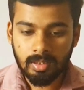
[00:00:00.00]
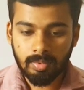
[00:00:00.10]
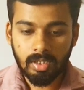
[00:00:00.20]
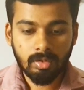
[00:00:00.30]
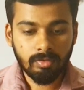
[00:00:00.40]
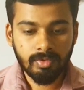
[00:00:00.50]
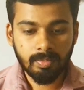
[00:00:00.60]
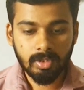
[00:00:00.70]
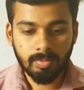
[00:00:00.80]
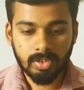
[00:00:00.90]
The plot of
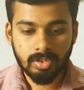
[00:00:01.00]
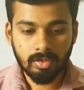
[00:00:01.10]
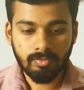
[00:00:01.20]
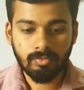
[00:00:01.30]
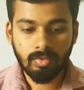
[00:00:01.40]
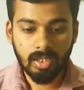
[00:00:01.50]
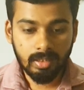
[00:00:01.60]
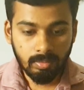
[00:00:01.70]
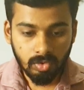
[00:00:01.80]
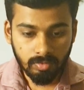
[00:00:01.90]
vapor pressure of 1
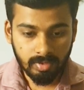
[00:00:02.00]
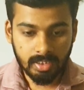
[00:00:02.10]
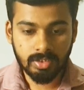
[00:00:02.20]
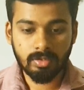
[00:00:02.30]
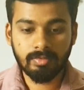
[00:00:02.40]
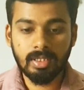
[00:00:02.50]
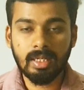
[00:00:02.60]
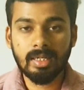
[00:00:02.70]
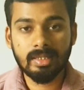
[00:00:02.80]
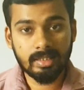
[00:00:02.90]
mole fraction of an
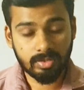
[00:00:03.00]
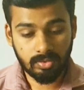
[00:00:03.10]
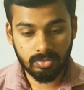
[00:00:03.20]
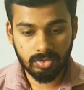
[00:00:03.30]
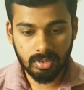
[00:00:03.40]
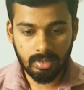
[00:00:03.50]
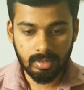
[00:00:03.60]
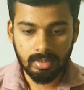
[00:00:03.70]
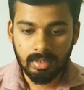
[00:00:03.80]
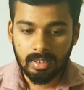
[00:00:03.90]
ideal solution
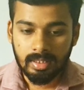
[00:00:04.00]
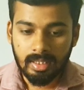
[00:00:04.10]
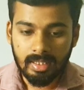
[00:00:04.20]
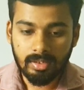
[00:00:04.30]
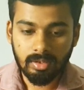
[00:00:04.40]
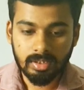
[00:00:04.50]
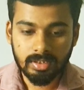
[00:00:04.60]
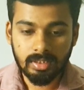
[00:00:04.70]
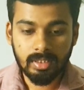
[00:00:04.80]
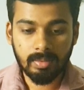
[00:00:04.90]
at
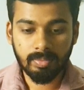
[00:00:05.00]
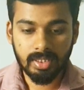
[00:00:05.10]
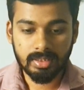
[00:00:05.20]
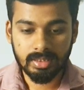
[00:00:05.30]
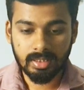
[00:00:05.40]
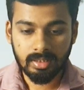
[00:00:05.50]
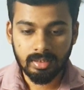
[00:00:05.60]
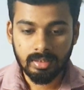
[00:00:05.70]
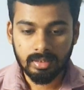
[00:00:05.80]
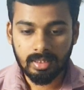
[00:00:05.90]
constant temperature.
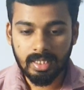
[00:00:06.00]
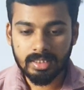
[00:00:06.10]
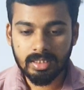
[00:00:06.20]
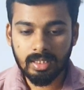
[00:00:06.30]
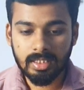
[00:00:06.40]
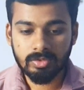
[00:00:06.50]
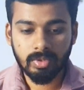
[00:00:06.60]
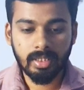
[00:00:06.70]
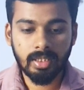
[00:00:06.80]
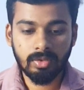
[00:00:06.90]
The dashed lines
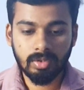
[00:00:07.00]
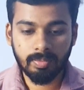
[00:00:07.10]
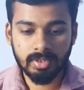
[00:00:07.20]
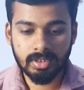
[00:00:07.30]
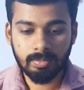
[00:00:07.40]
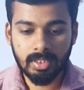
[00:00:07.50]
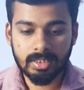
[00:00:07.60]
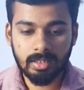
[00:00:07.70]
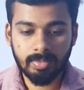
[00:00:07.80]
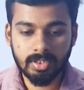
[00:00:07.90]
1 and 2 represent
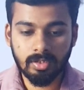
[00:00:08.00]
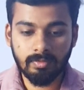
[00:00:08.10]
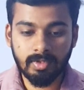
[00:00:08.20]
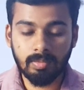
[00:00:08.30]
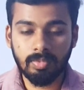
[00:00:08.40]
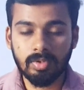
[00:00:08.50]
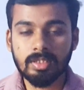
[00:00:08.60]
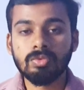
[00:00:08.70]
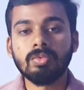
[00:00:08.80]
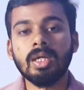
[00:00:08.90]
partial pressure of
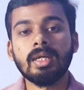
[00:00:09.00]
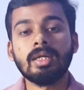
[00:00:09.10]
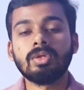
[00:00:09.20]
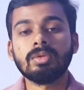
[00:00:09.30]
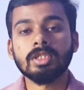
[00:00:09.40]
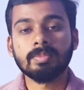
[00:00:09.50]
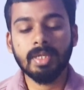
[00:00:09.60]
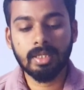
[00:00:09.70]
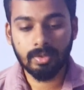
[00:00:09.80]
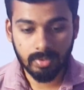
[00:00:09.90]
components 1 and 2
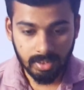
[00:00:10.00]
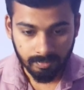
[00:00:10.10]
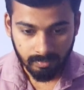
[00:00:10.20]
respectively.